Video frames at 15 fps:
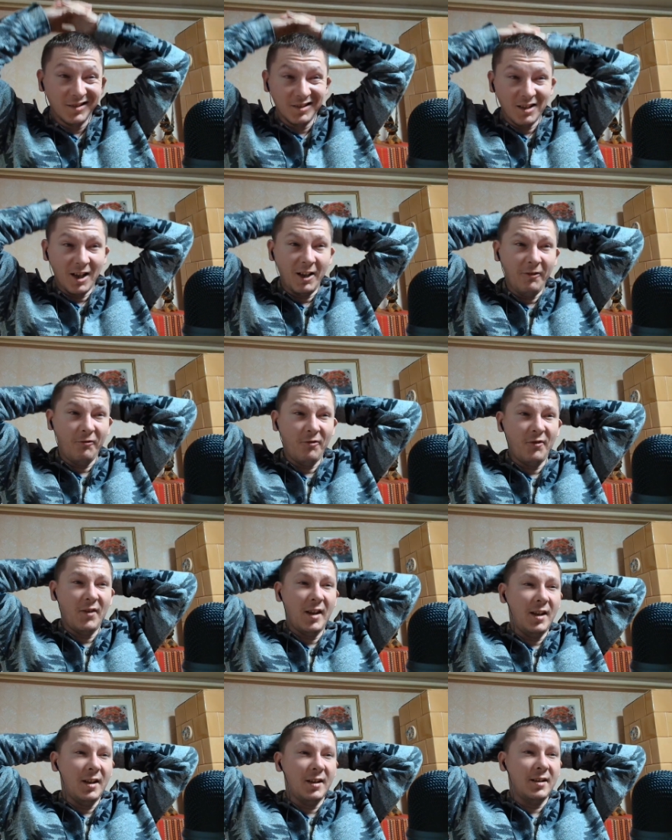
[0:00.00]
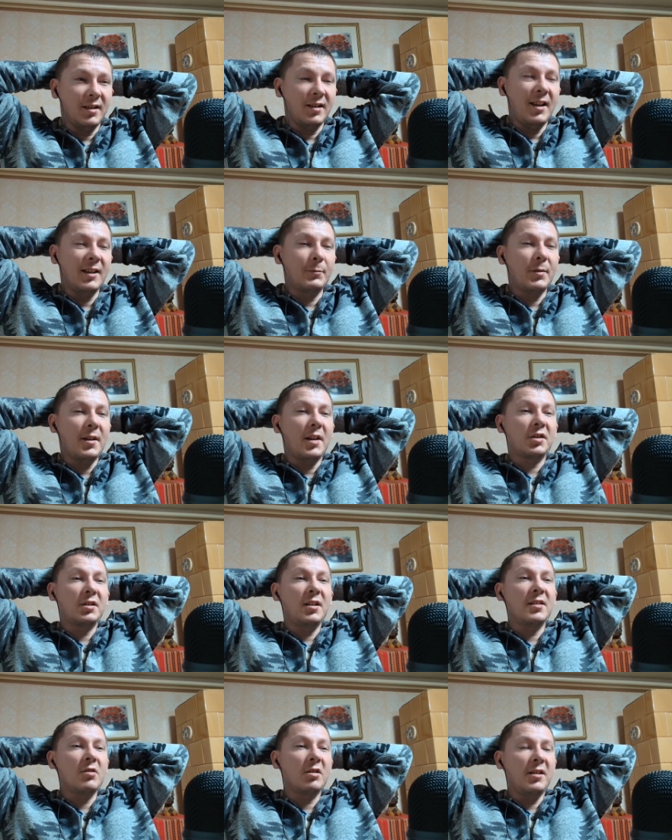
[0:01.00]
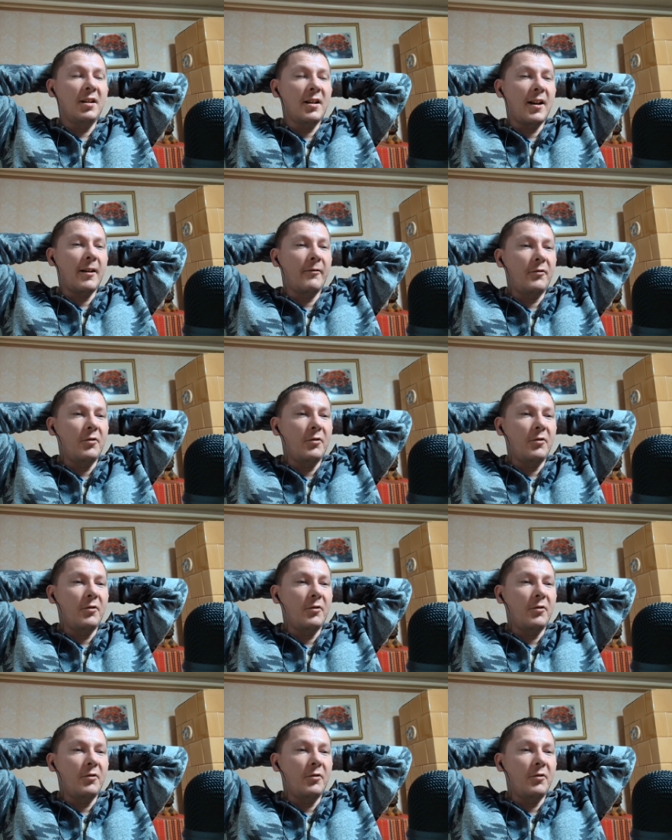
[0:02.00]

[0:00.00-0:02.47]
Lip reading: I think the explanation is not enough.